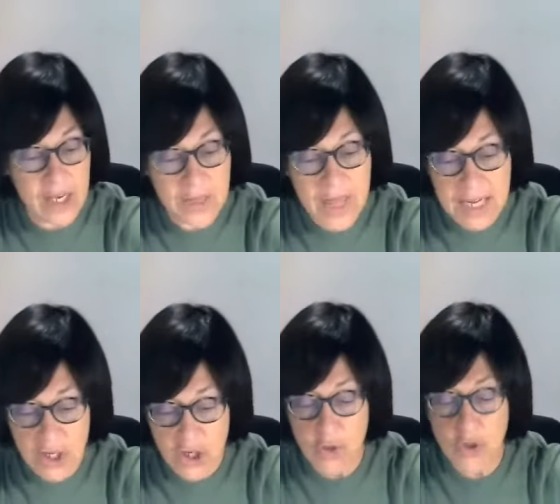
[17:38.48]

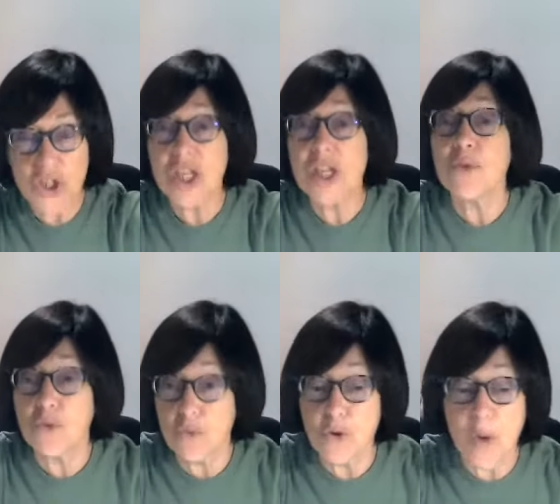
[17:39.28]
that she
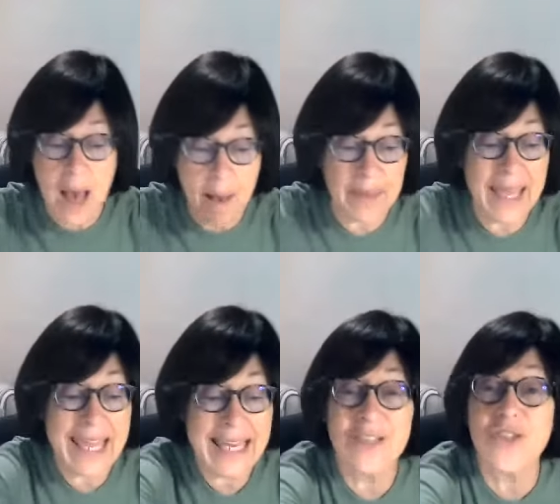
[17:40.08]
grew up
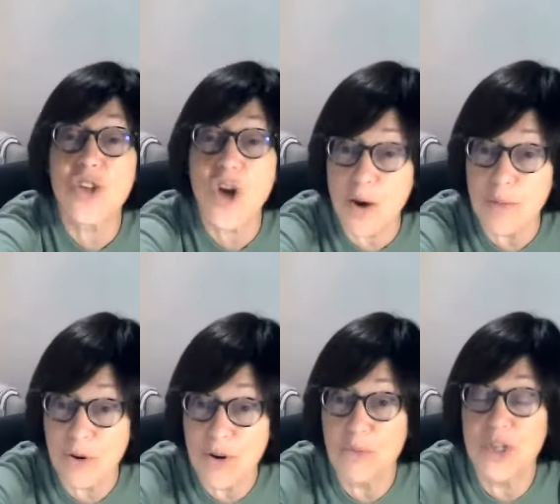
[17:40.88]
in
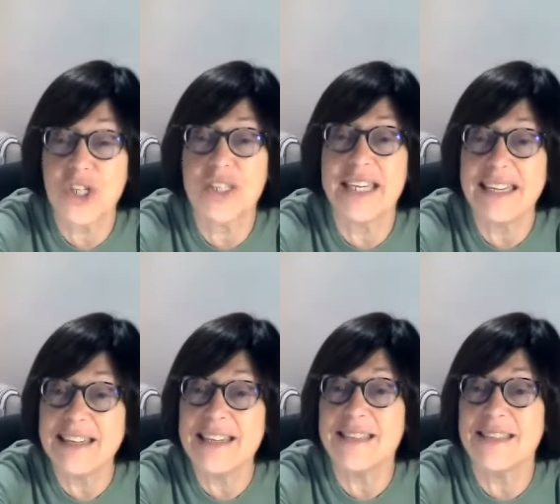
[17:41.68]
Scarborough, which is an
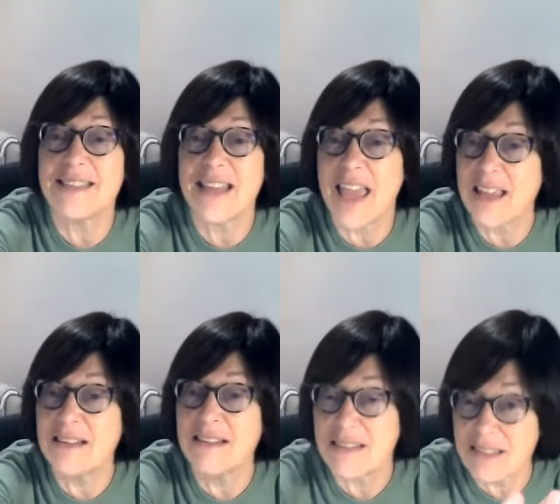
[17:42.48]
East
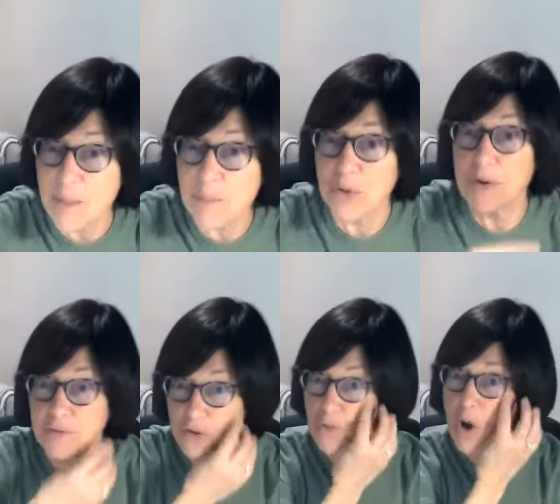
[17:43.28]
End suburb
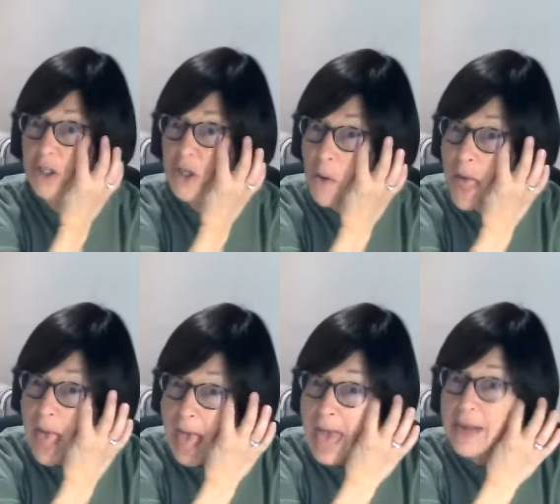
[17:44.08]
of Toronto,
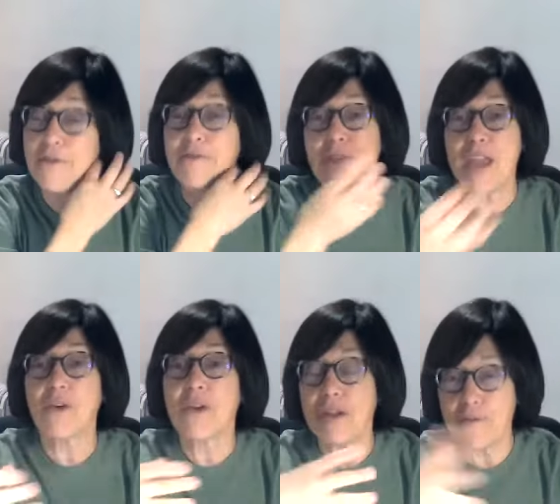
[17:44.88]
and a
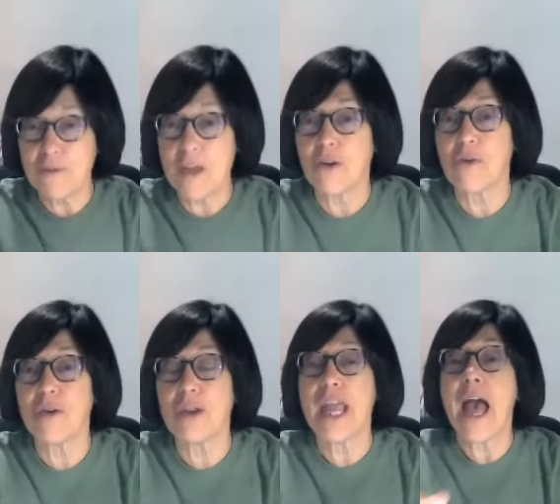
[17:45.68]
very,
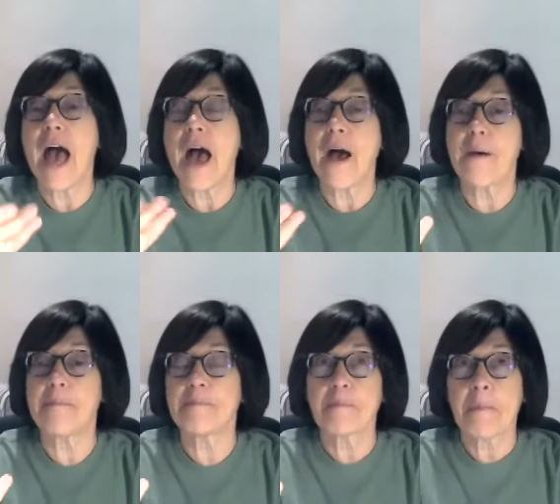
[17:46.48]
very
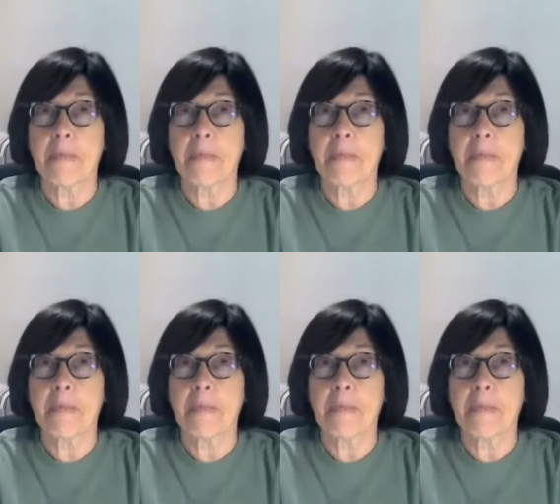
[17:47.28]
um,